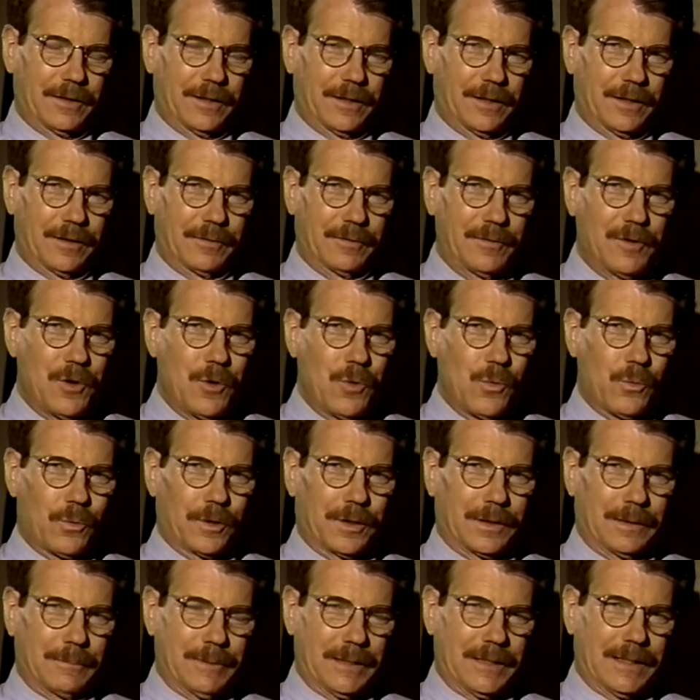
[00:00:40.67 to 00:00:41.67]
we're
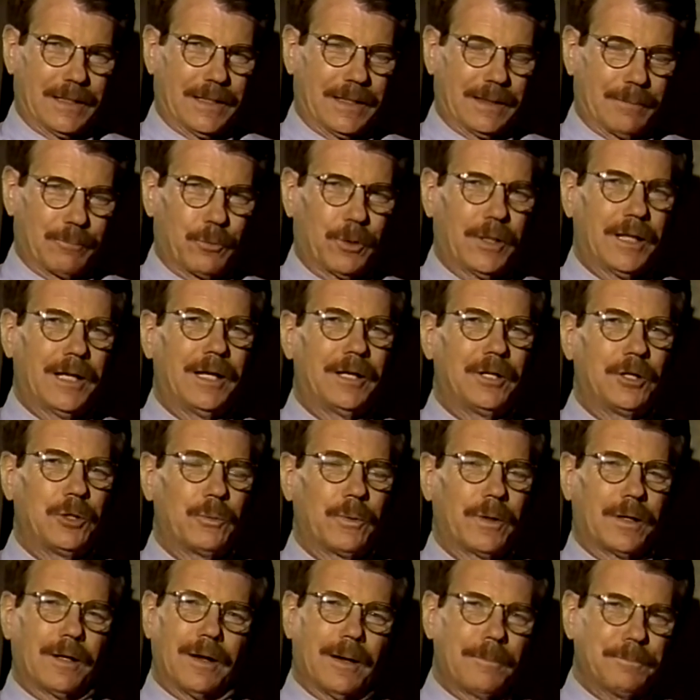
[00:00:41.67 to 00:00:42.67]
going to be kind of bringing
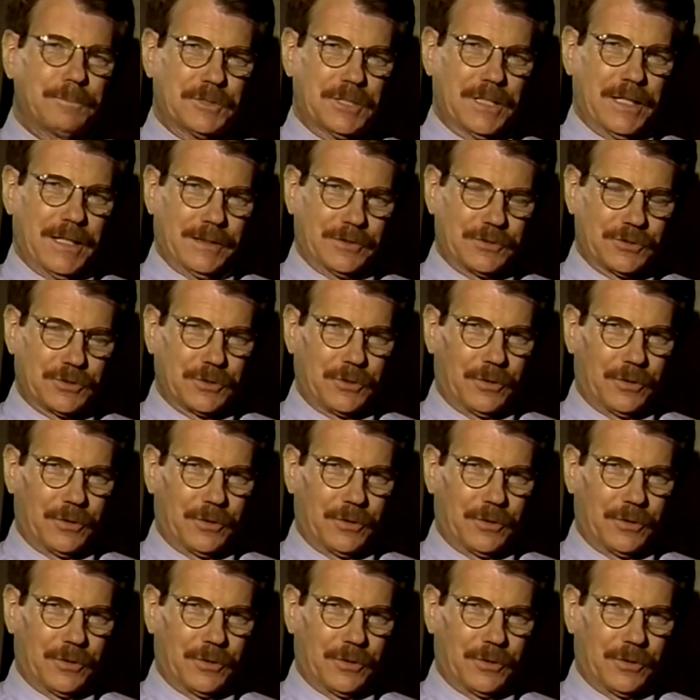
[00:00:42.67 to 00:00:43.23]
you an update